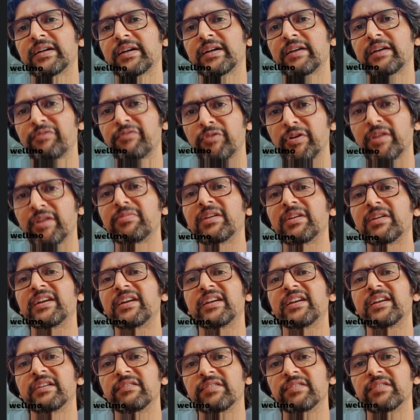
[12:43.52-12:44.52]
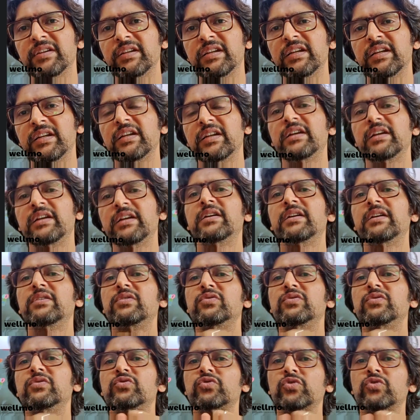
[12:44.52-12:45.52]
affordability driven.
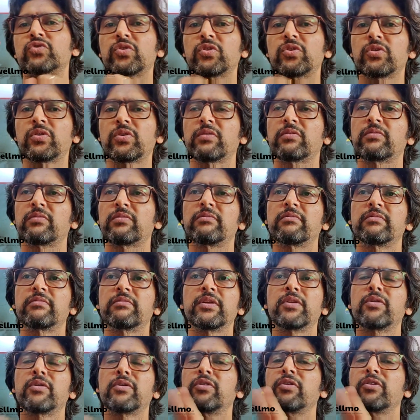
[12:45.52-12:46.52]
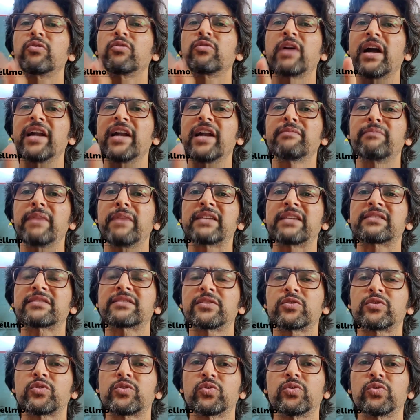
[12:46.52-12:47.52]
So, you can't mix
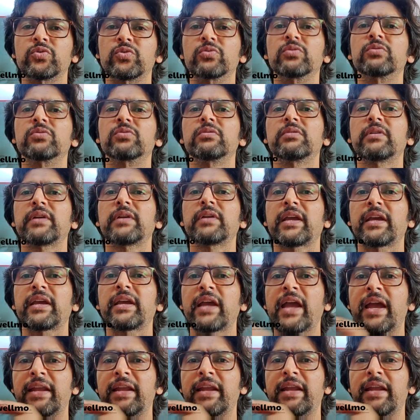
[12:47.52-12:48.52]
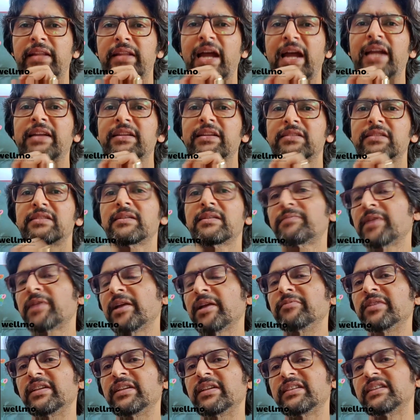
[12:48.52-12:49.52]
the two, and that is the
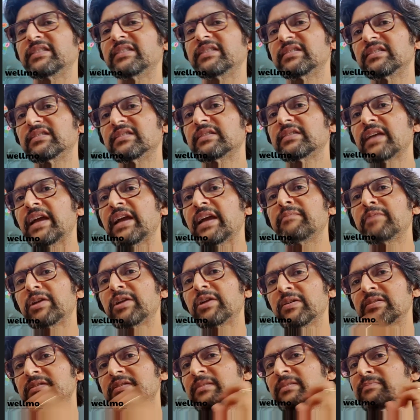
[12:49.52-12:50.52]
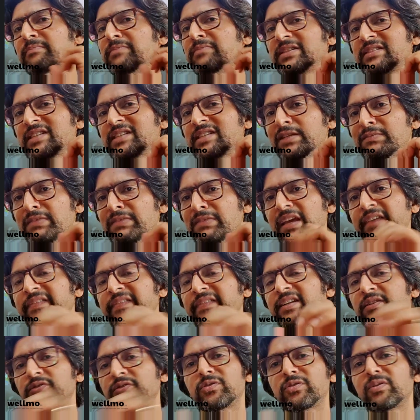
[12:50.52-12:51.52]
primary thesis. And because the purchase
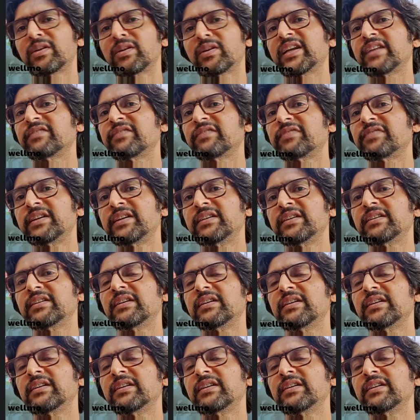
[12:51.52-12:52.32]
behavior is totally different,